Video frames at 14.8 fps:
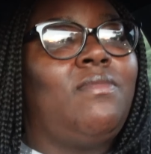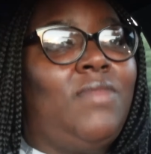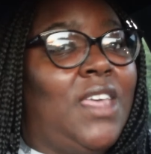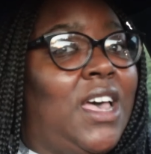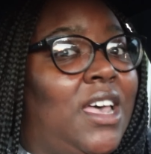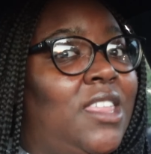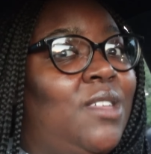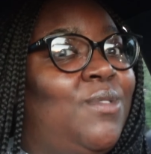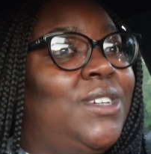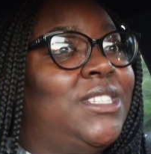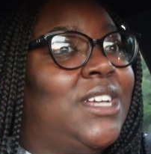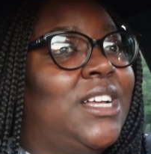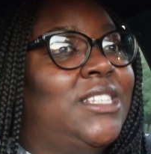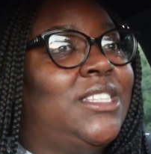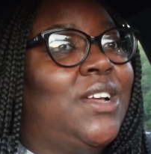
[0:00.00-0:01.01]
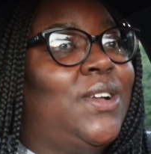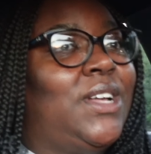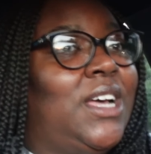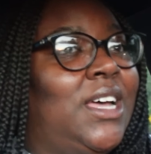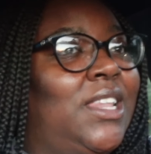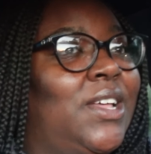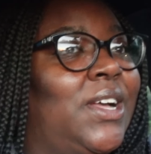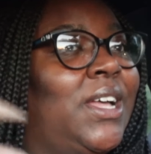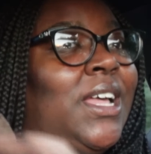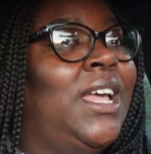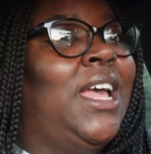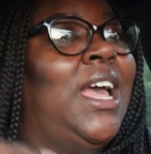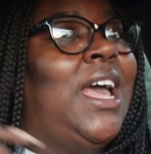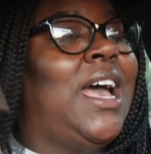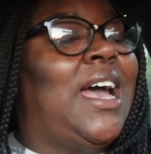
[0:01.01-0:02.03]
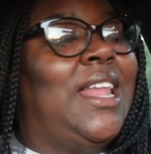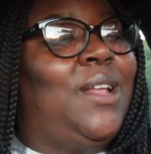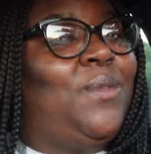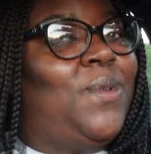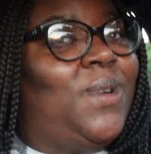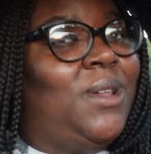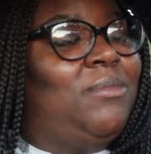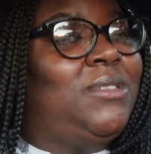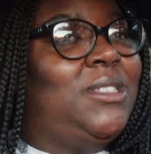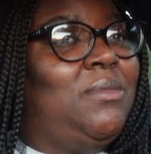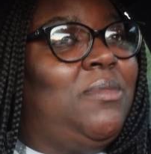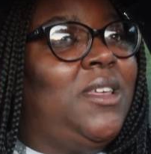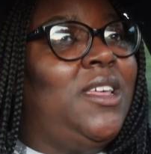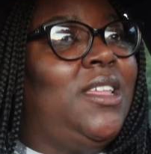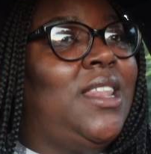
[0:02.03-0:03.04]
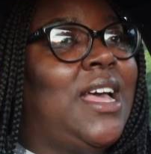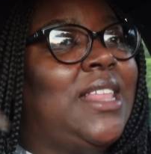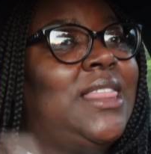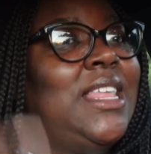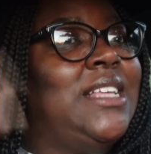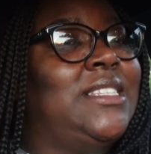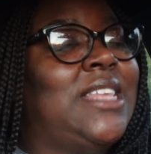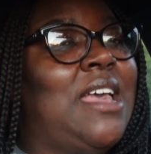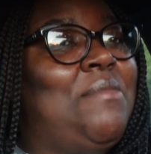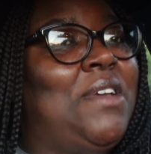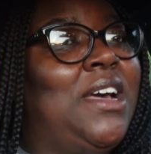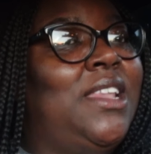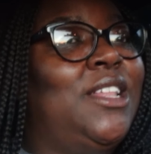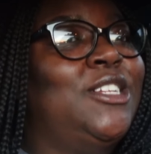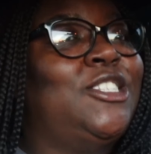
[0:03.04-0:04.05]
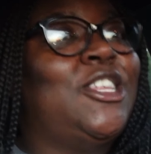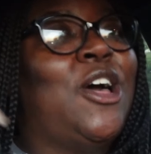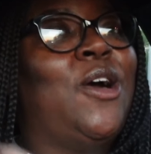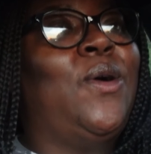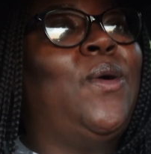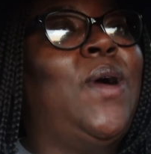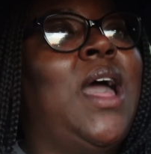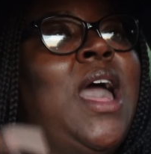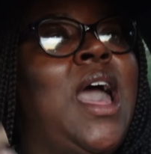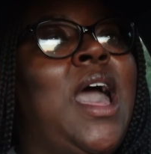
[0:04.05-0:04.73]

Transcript: the other ones are a certain color i didn't want them to be not the same color so